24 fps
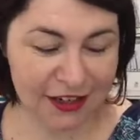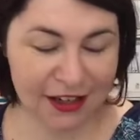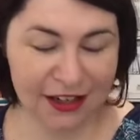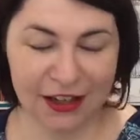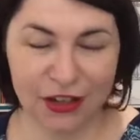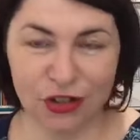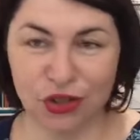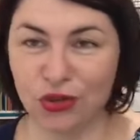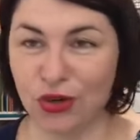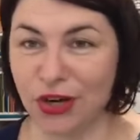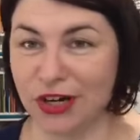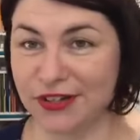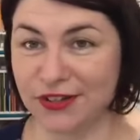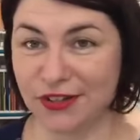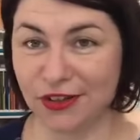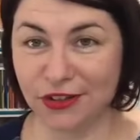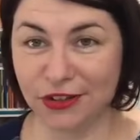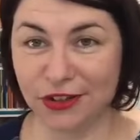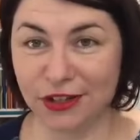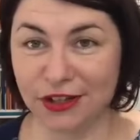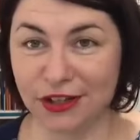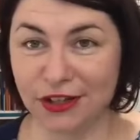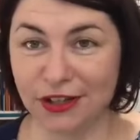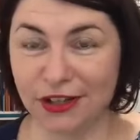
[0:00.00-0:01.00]
address
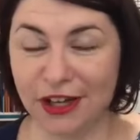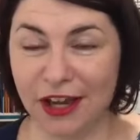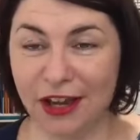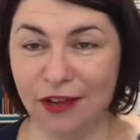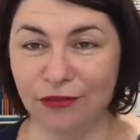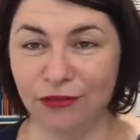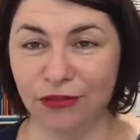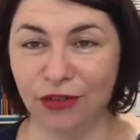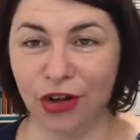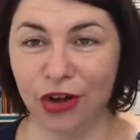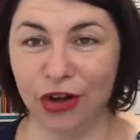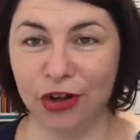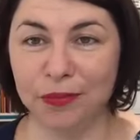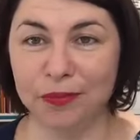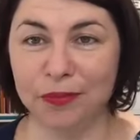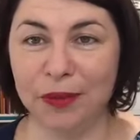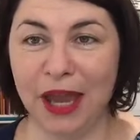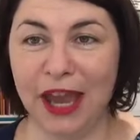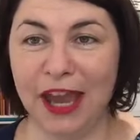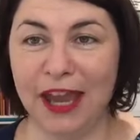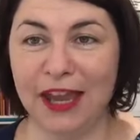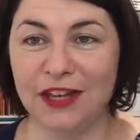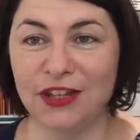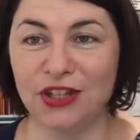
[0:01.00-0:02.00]
on the envelope
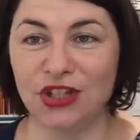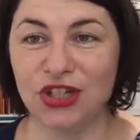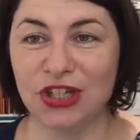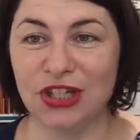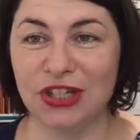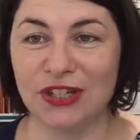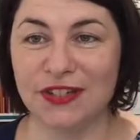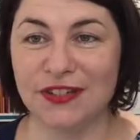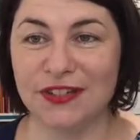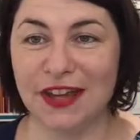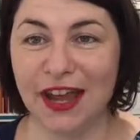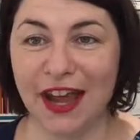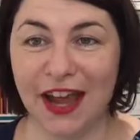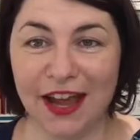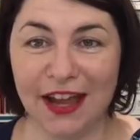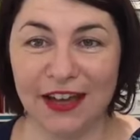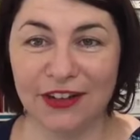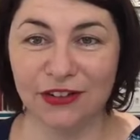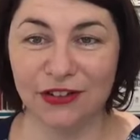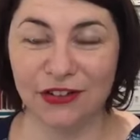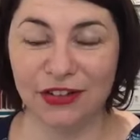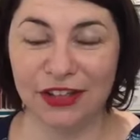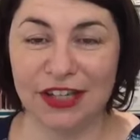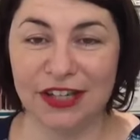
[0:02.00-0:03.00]
and she just
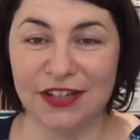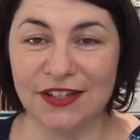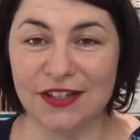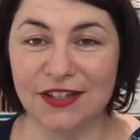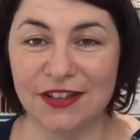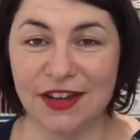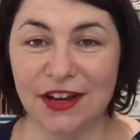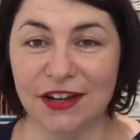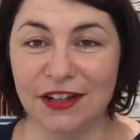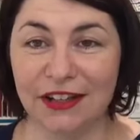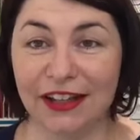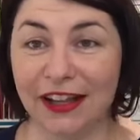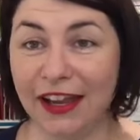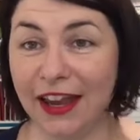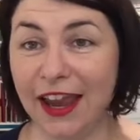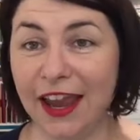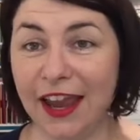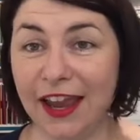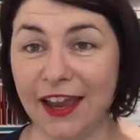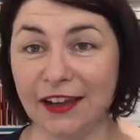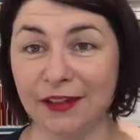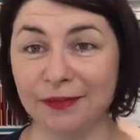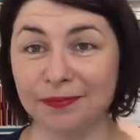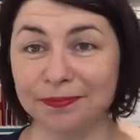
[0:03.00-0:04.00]
had on the inside
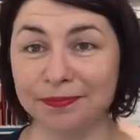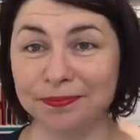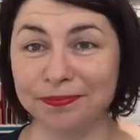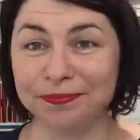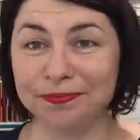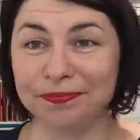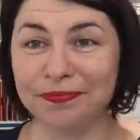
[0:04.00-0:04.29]
Leanne.